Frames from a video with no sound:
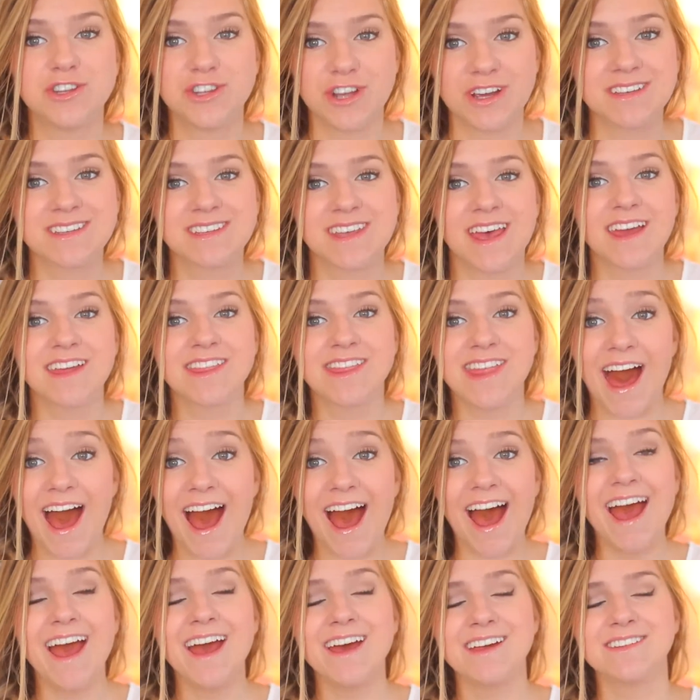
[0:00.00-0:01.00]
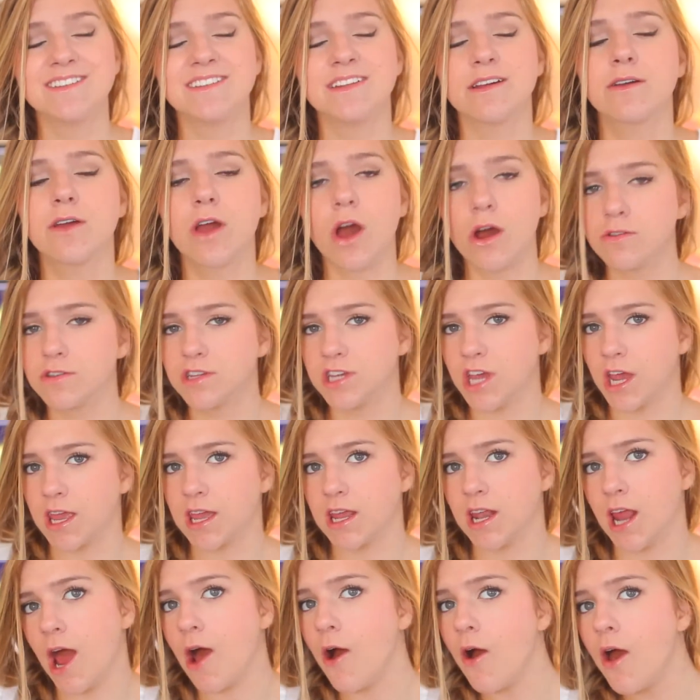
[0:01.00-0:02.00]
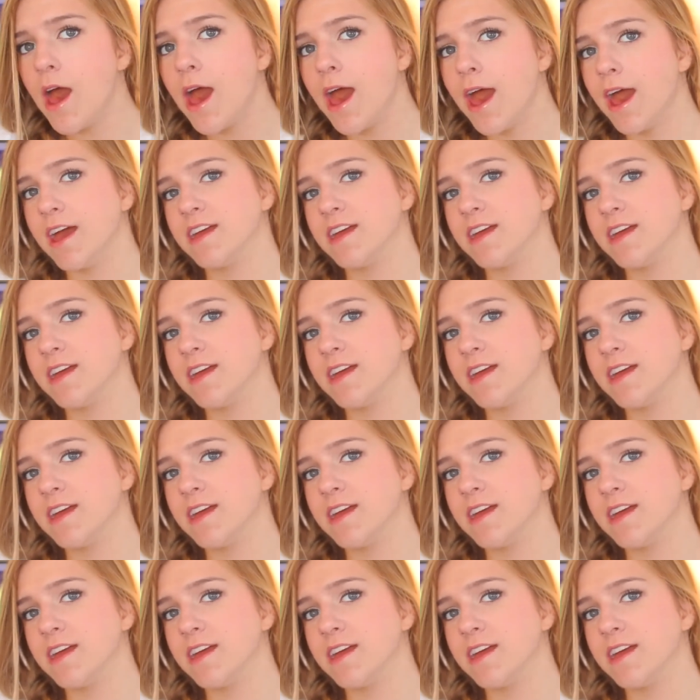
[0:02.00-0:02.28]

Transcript: Just Like That, so go check it out.